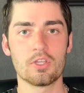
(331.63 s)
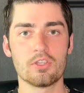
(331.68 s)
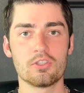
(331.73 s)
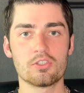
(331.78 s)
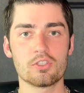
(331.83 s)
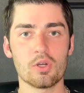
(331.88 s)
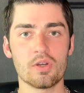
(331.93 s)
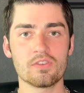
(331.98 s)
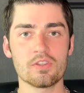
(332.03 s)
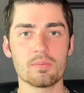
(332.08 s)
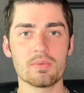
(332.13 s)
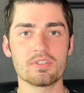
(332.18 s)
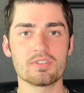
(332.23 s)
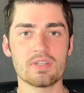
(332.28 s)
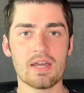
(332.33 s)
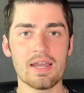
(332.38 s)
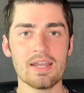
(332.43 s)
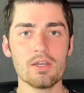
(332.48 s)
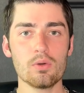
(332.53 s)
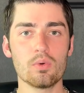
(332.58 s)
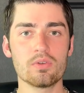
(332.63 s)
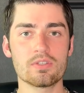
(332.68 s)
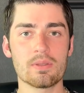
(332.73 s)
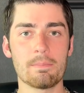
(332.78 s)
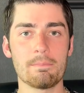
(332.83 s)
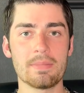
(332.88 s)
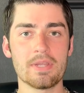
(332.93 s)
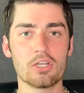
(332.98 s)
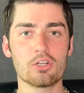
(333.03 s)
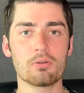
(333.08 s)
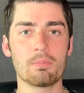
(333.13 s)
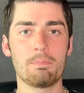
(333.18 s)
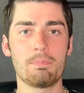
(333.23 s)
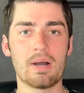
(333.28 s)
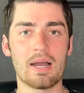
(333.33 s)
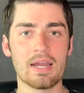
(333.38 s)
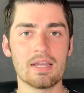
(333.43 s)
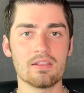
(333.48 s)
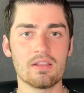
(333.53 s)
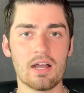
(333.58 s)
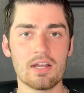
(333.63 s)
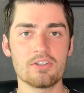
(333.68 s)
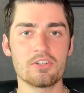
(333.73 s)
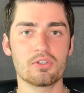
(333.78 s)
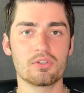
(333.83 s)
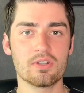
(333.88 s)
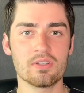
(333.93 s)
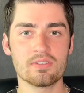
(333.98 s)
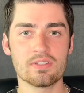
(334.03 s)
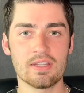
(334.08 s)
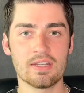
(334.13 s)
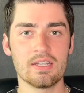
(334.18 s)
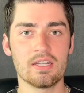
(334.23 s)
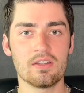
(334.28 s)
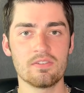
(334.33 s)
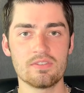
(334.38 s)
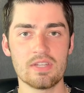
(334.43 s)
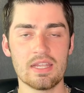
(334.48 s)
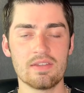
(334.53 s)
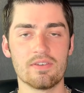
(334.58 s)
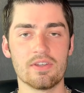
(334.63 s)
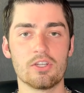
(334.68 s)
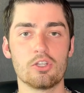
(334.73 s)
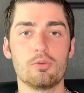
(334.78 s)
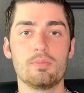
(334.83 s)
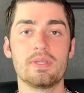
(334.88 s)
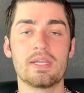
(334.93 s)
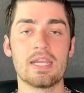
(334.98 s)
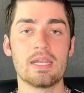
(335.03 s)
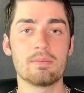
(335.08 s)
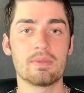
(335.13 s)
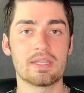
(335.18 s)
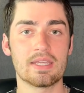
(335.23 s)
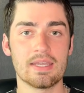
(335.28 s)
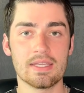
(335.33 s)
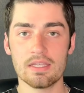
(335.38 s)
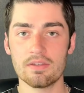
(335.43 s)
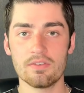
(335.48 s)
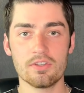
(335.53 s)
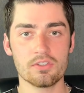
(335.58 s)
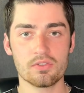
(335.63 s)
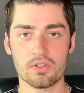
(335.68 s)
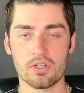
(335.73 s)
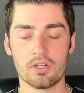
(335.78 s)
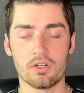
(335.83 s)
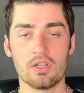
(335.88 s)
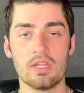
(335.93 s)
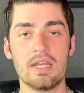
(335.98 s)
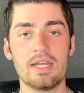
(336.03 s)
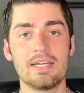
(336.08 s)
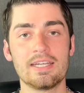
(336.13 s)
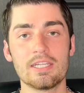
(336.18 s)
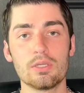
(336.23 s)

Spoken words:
So if the Messiah was a mere biological descendant of David who became the king of Israel,